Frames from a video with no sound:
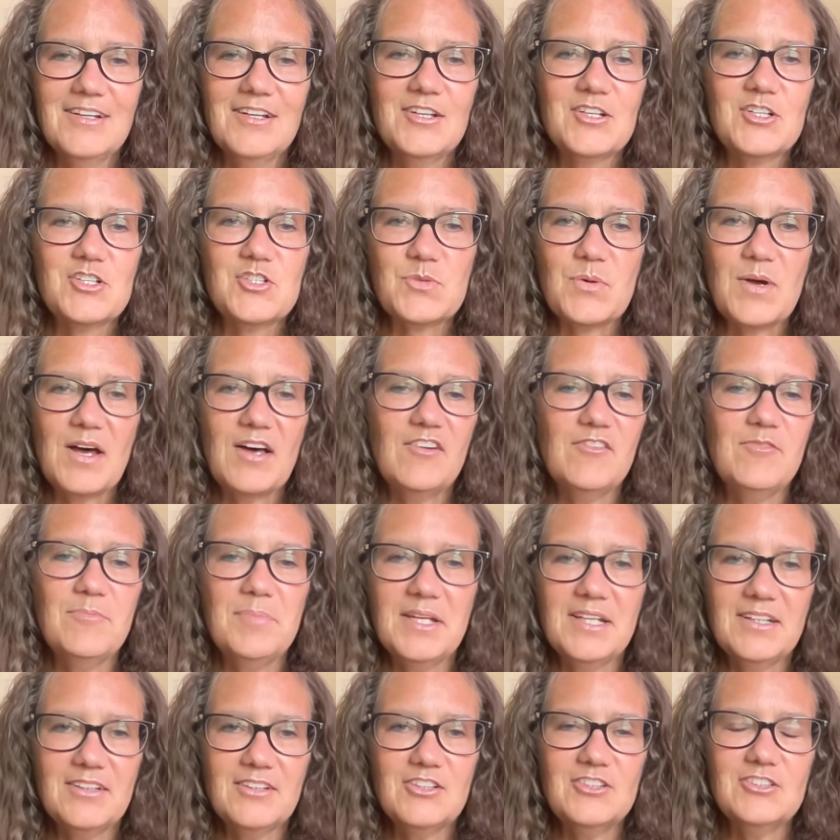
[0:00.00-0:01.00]
12
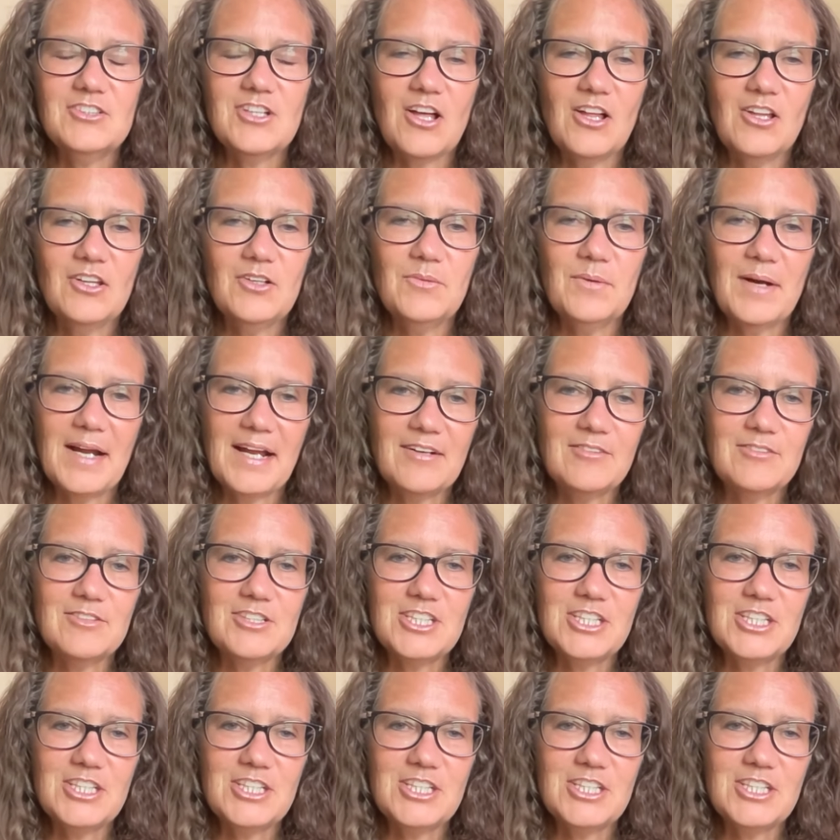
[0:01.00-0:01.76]
pillars all around